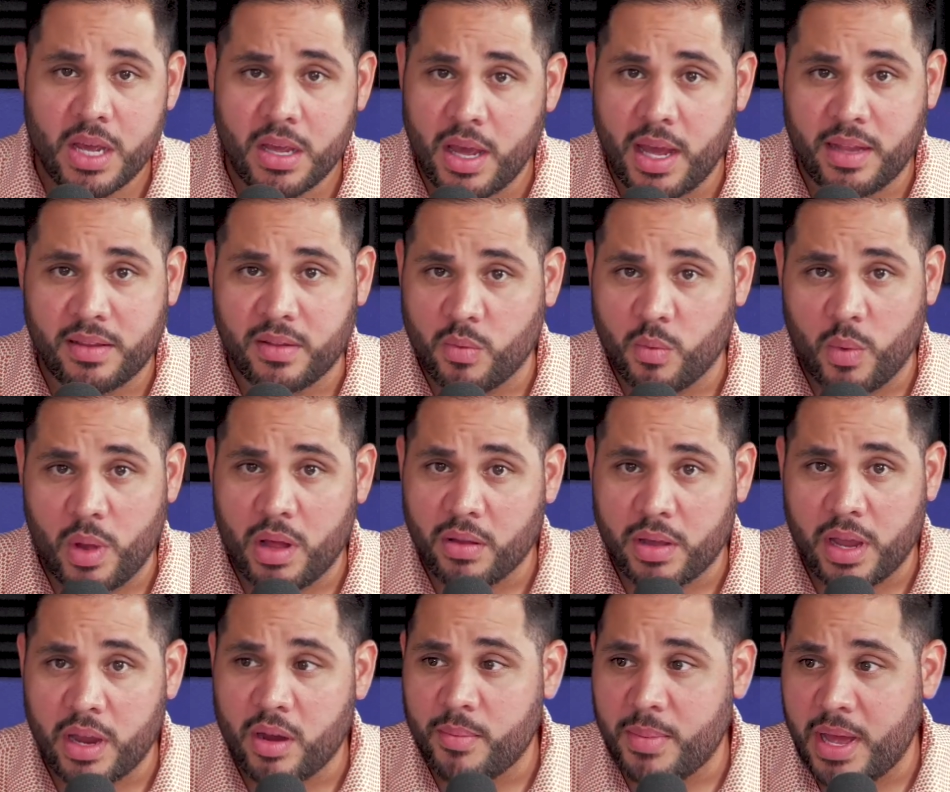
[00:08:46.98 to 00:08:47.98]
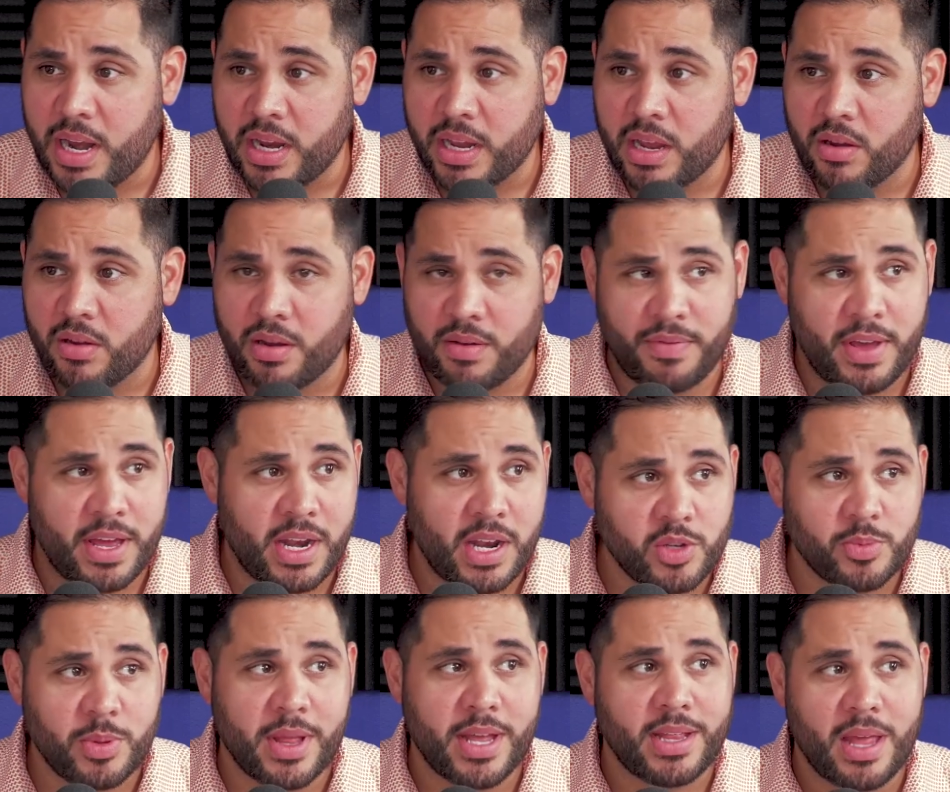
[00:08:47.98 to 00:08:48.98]
it's a WellCare Medicare
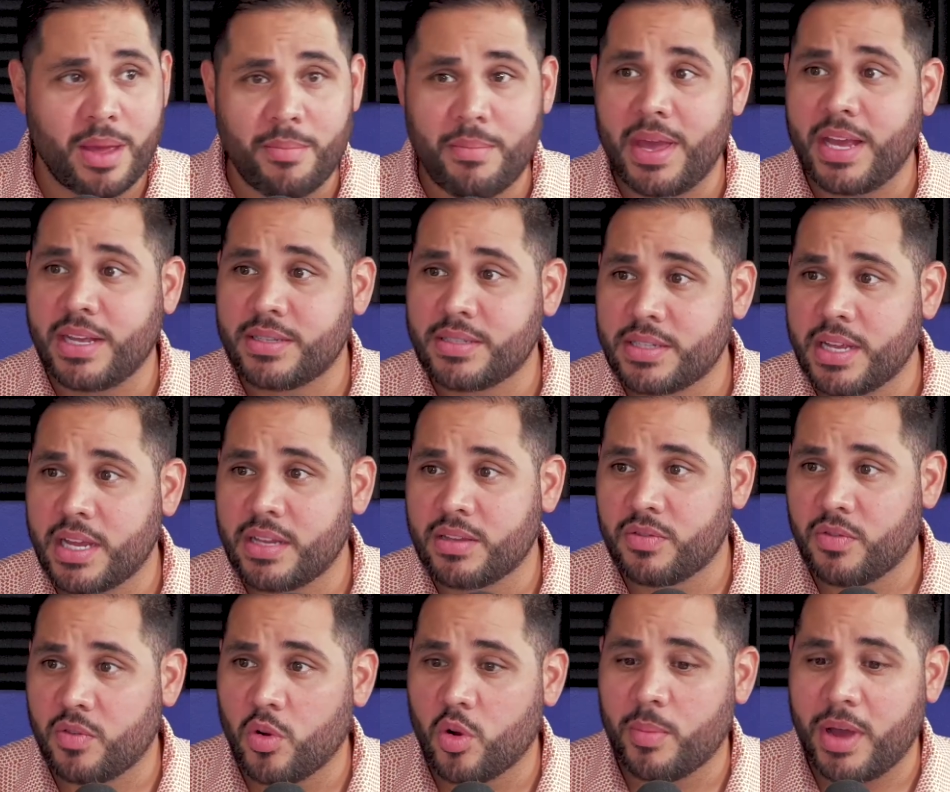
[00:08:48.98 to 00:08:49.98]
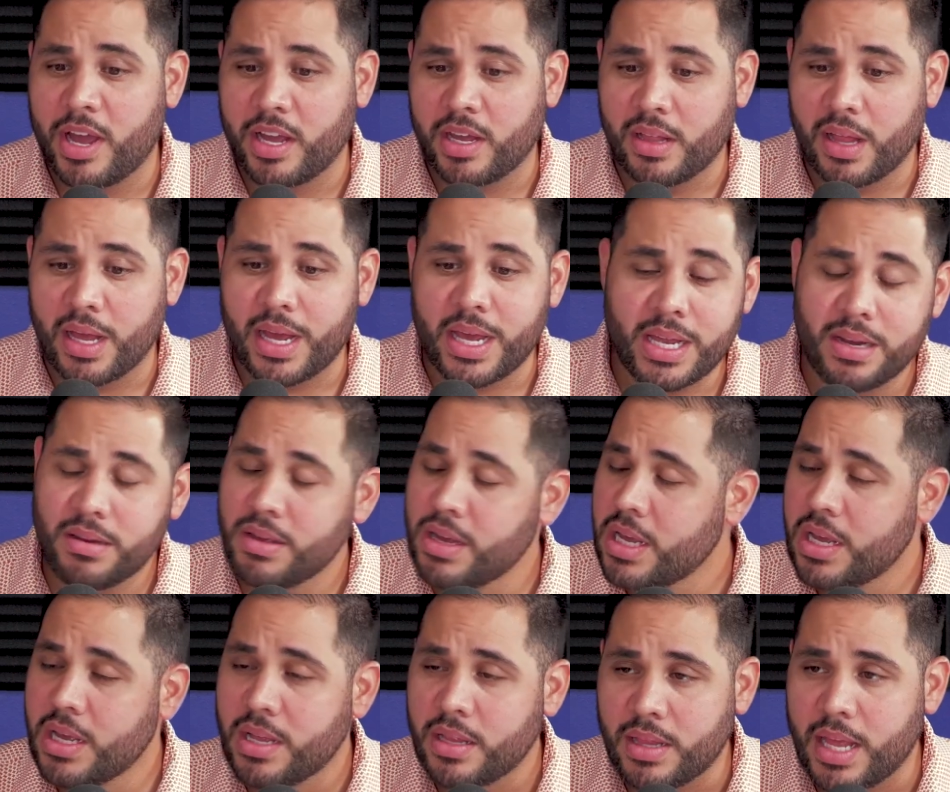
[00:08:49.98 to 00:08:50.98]
Advantage plan that makes sense for my client,
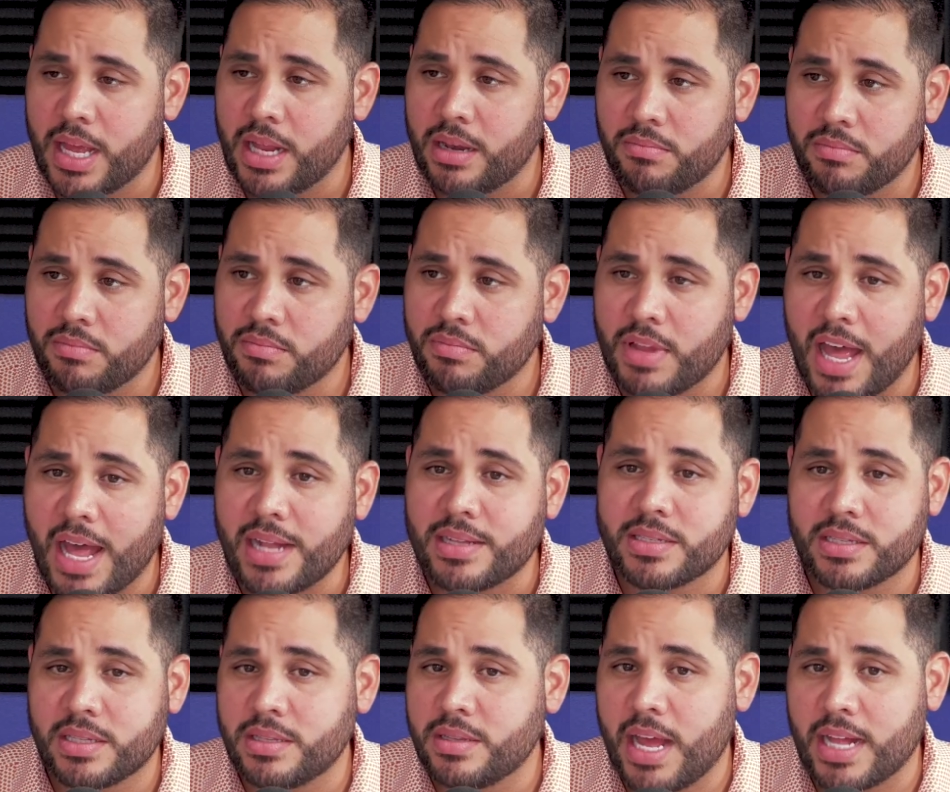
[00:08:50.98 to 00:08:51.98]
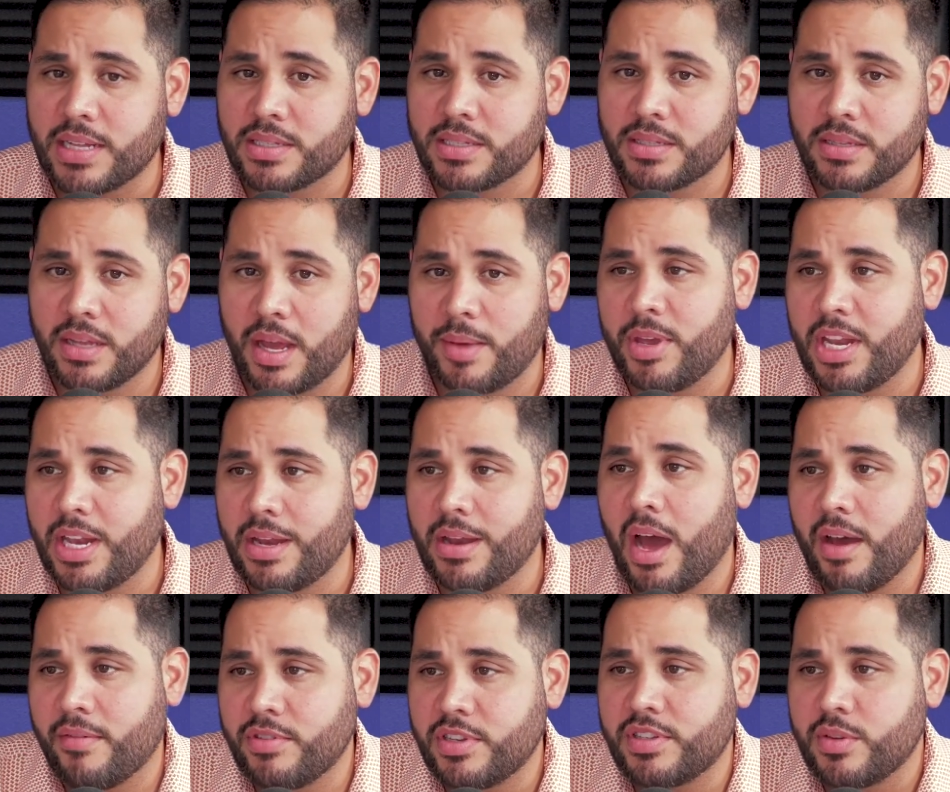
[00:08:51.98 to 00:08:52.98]
then that's
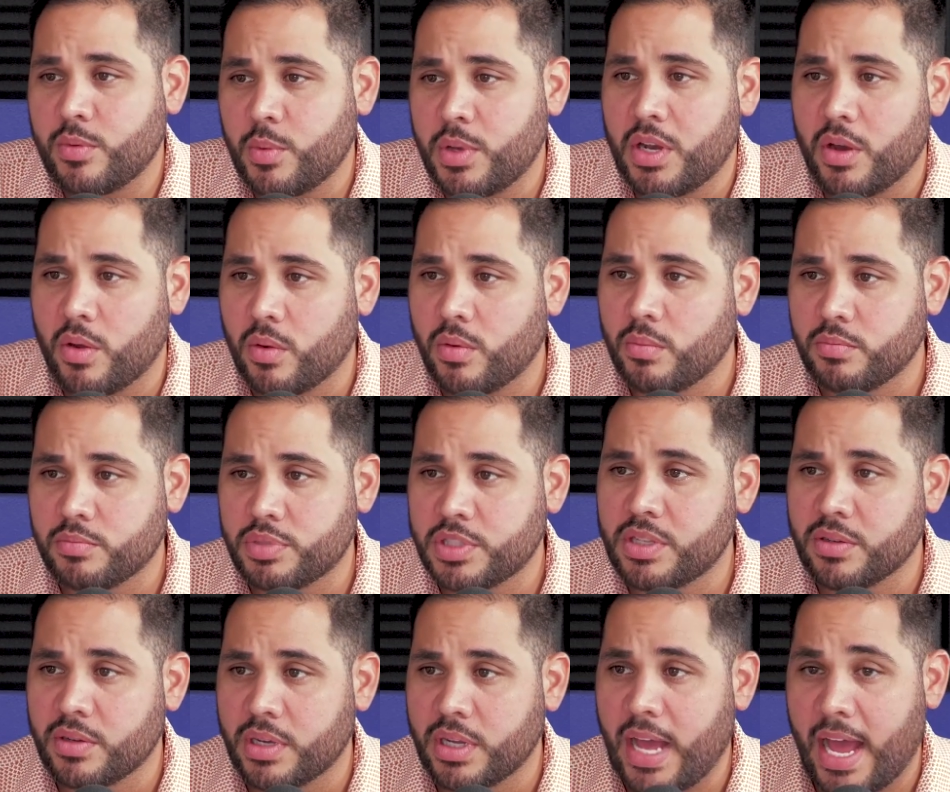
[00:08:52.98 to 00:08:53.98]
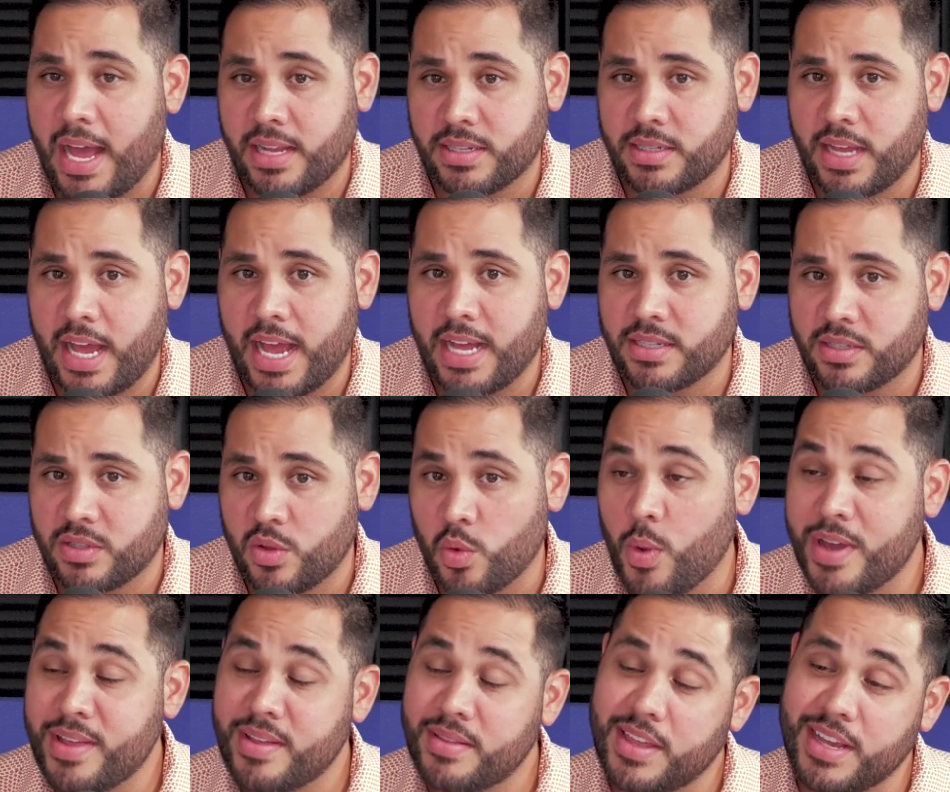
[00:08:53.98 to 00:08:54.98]
obviously we know I'm still good as the
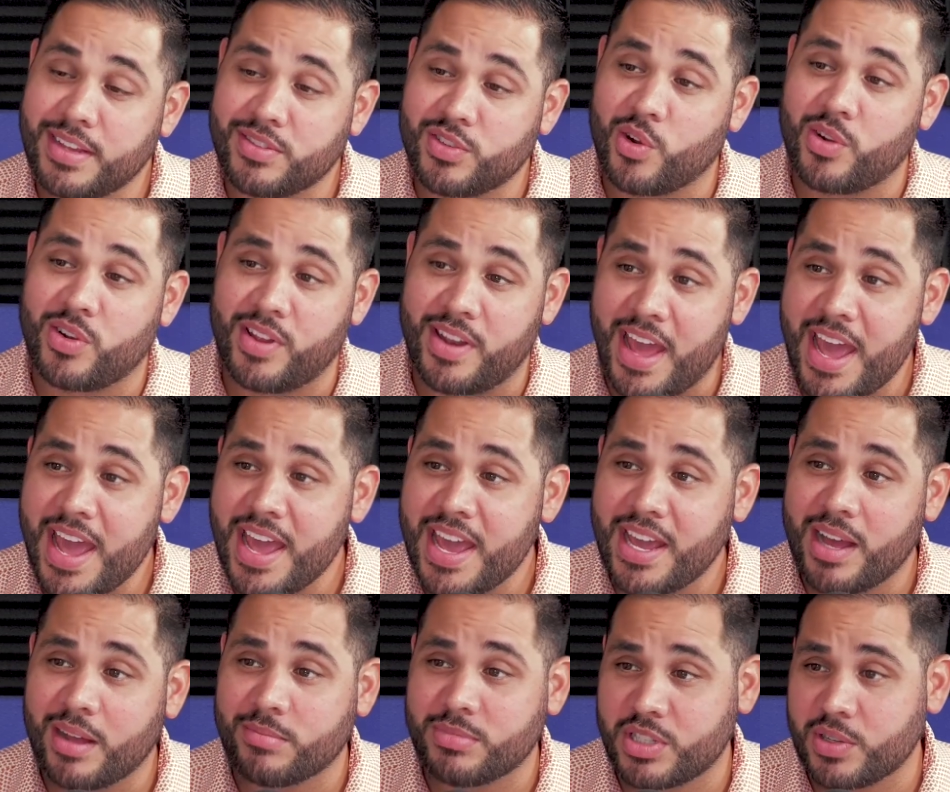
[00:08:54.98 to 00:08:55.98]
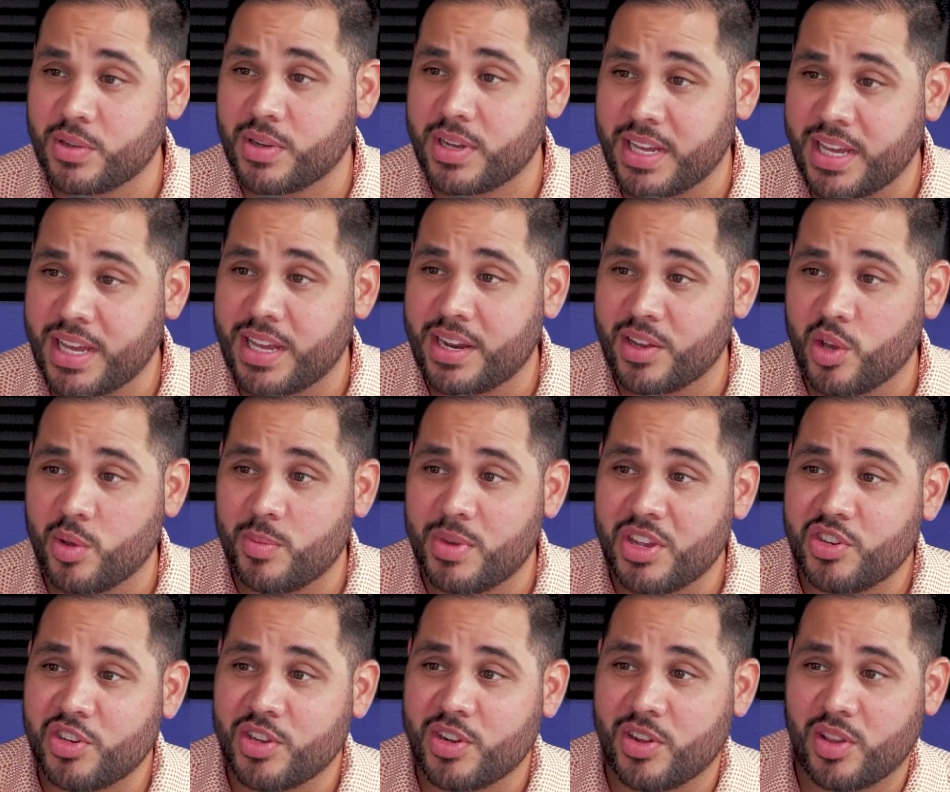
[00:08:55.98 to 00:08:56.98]
way that things are today, I'm still going to get a
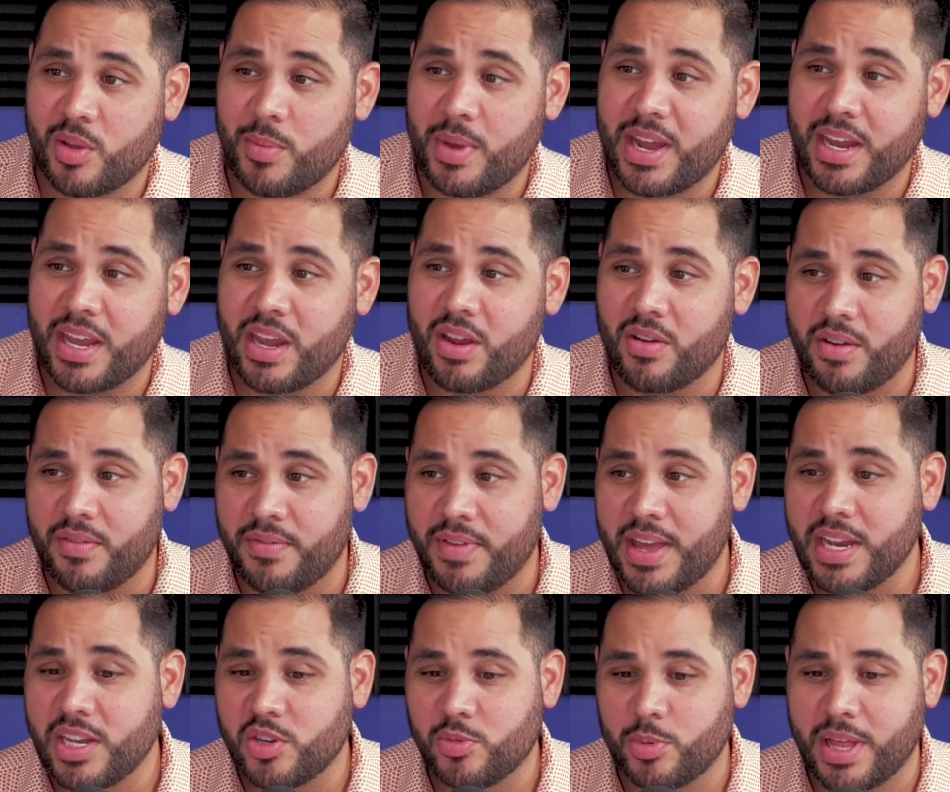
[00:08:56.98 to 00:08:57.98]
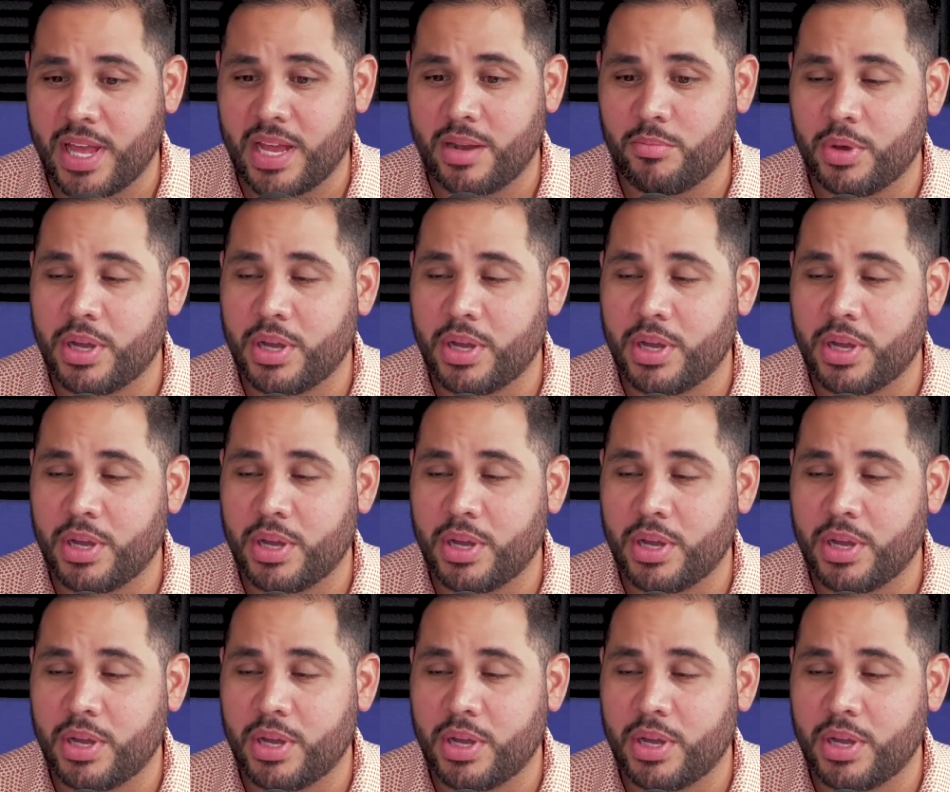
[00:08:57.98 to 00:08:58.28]
commission on the Medicare Advantage plan.